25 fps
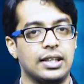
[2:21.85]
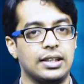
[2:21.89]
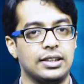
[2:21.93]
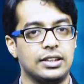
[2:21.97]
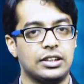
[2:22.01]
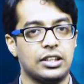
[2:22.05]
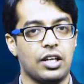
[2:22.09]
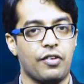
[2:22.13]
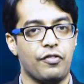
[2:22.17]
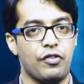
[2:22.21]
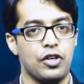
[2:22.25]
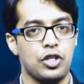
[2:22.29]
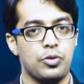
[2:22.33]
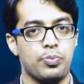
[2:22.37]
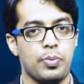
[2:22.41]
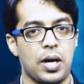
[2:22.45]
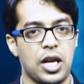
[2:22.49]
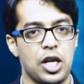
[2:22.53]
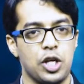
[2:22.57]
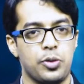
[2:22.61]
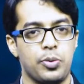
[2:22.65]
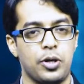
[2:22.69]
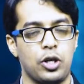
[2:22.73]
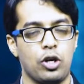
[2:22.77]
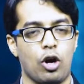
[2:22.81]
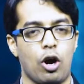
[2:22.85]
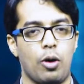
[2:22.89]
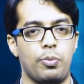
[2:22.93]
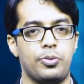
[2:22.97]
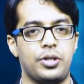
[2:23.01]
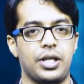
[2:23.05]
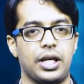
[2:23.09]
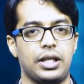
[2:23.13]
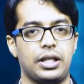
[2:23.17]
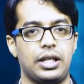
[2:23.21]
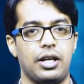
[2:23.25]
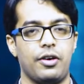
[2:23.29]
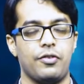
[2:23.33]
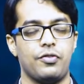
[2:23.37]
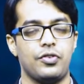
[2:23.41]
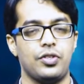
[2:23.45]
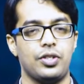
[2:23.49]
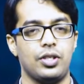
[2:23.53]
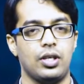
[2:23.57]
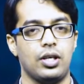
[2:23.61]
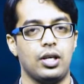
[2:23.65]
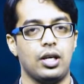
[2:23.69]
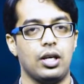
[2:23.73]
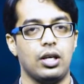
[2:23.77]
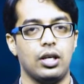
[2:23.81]
service management
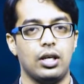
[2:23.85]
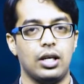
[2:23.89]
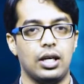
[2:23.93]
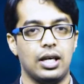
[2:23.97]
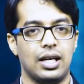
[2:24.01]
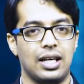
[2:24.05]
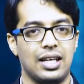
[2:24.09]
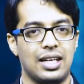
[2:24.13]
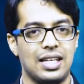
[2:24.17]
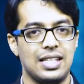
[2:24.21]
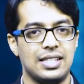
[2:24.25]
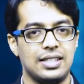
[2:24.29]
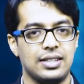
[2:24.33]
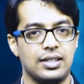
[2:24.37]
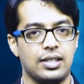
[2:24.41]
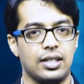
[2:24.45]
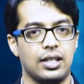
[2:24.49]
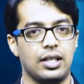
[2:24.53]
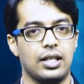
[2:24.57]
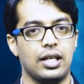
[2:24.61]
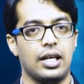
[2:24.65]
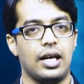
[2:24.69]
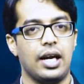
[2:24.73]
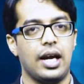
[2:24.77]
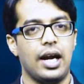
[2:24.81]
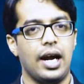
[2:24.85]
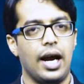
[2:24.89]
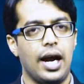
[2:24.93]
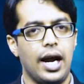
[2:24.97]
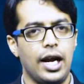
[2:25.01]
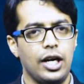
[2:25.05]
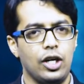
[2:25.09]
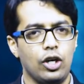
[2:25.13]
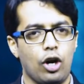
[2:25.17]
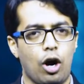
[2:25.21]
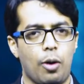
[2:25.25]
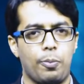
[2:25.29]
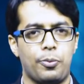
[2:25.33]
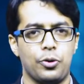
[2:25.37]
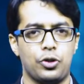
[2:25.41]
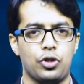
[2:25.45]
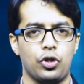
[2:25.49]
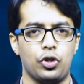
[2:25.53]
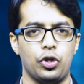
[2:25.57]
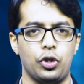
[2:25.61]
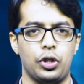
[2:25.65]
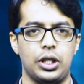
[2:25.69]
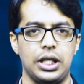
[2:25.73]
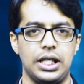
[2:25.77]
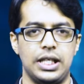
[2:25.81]
objectives, risk and
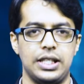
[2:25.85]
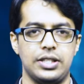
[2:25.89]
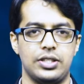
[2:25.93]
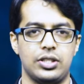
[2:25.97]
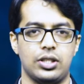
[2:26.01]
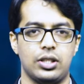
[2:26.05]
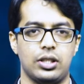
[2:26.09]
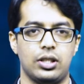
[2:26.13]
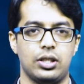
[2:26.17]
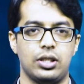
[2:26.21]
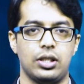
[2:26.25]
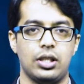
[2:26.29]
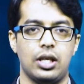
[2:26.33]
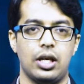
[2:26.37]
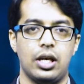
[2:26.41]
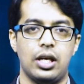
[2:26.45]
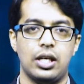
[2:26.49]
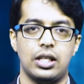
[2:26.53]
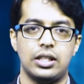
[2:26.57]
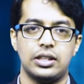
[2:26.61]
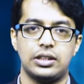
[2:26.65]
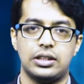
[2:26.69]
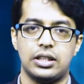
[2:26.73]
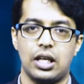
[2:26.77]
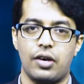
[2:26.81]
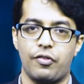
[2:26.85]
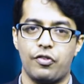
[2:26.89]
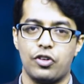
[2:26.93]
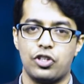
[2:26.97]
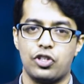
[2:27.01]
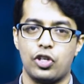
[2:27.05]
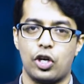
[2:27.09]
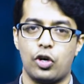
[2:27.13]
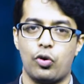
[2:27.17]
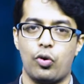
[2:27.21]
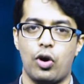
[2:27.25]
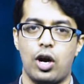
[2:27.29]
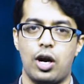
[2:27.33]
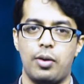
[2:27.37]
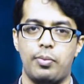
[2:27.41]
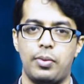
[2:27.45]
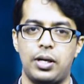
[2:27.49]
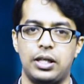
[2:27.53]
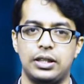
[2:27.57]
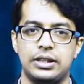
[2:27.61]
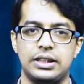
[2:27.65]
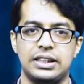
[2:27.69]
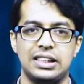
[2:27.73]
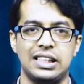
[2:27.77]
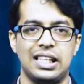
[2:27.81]
opportunities, service
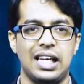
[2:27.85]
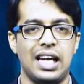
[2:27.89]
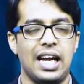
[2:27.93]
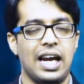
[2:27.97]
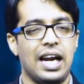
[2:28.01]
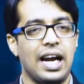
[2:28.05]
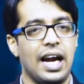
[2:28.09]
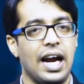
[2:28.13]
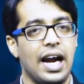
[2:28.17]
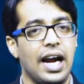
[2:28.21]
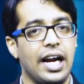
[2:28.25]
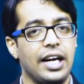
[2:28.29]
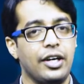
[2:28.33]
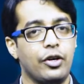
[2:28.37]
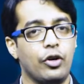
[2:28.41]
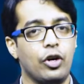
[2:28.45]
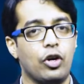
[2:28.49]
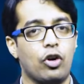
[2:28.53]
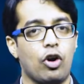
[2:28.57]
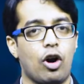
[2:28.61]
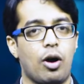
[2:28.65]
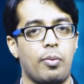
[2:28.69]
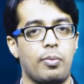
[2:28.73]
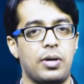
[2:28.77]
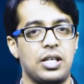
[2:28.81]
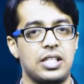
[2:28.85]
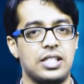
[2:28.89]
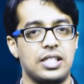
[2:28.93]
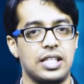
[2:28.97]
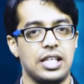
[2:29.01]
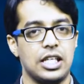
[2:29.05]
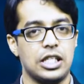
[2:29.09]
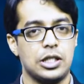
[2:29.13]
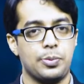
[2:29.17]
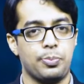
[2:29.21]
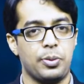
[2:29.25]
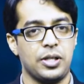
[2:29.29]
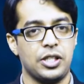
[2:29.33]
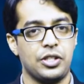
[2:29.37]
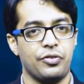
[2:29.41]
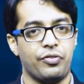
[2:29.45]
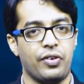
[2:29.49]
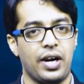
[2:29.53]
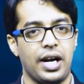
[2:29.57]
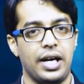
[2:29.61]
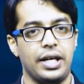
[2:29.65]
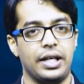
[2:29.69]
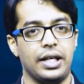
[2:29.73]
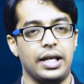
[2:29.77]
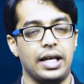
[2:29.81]
requirements and requirements
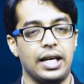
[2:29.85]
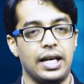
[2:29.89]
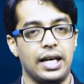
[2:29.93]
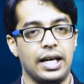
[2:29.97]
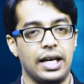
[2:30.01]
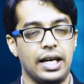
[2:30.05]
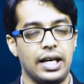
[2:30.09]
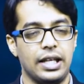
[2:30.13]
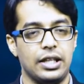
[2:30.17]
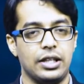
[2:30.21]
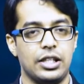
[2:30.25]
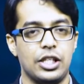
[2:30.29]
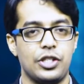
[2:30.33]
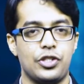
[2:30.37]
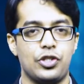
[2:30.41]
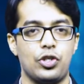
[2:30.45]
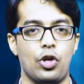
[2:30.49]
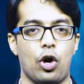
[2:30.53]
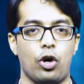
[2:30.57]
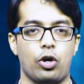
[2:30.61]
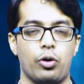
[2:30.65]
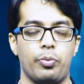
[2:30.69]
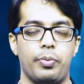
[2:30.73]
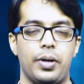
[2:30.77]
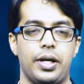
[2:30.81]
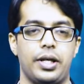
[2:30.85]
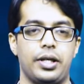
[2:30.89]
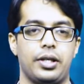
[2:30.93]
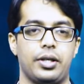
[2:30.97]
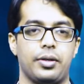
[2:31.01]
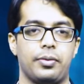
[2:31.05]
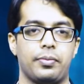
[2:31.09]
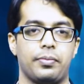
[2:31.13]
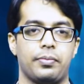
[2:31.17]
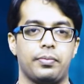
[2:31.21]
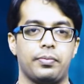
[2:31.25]
specified in this document.